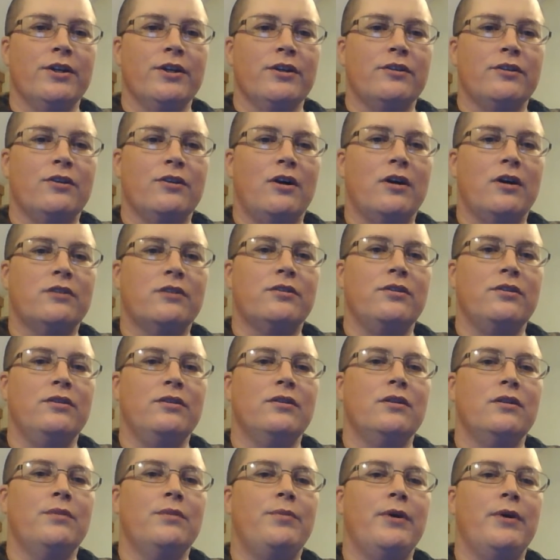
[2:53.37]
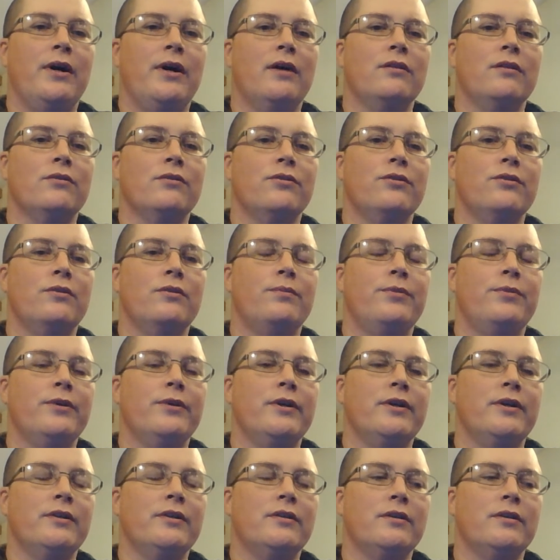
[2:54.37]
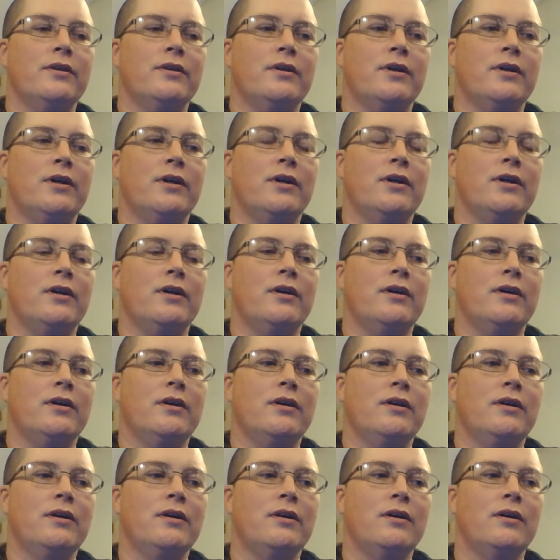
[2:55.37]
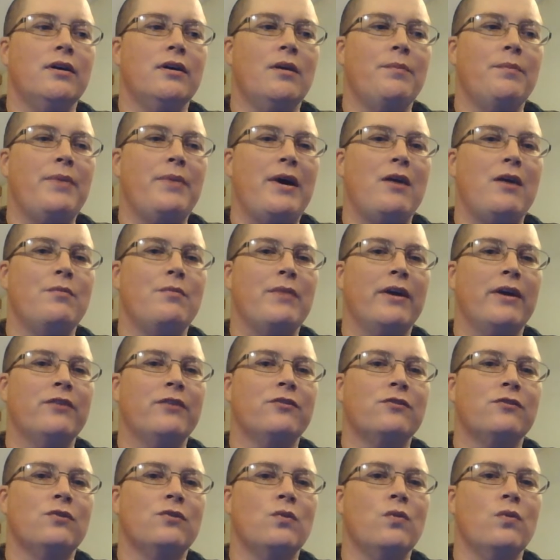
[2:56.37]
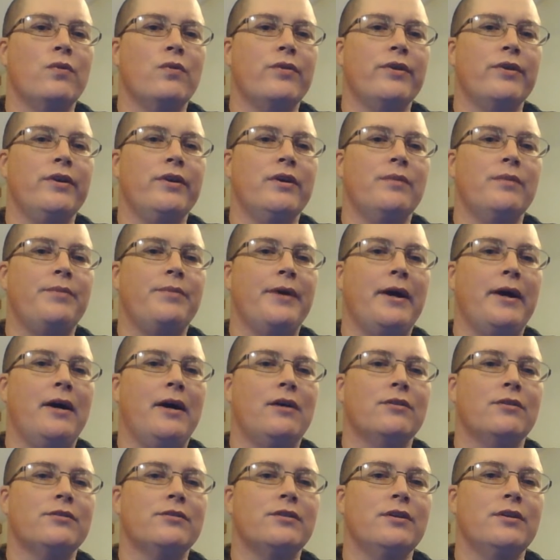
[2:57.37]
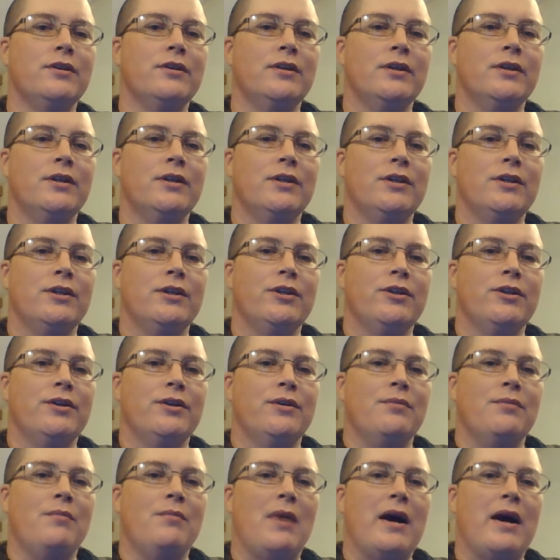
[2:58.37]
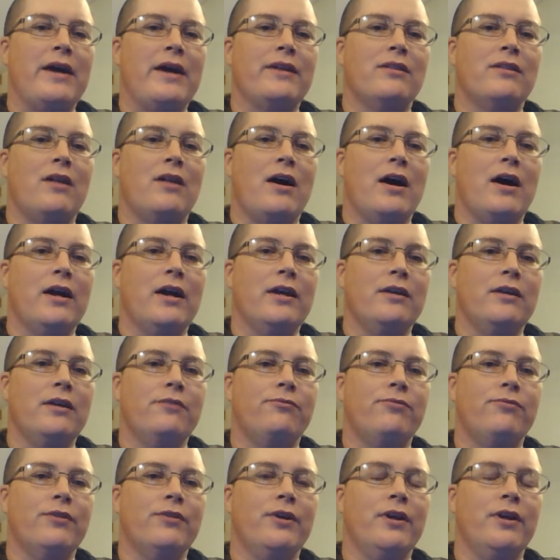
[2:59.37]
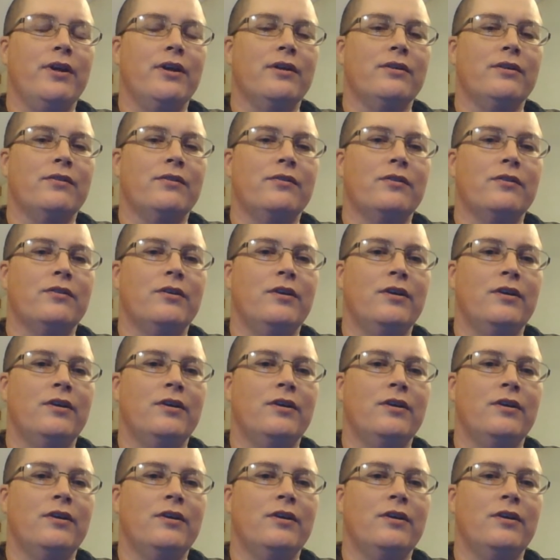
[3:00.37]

talk to you about a little bit uh, about my story, about my life, and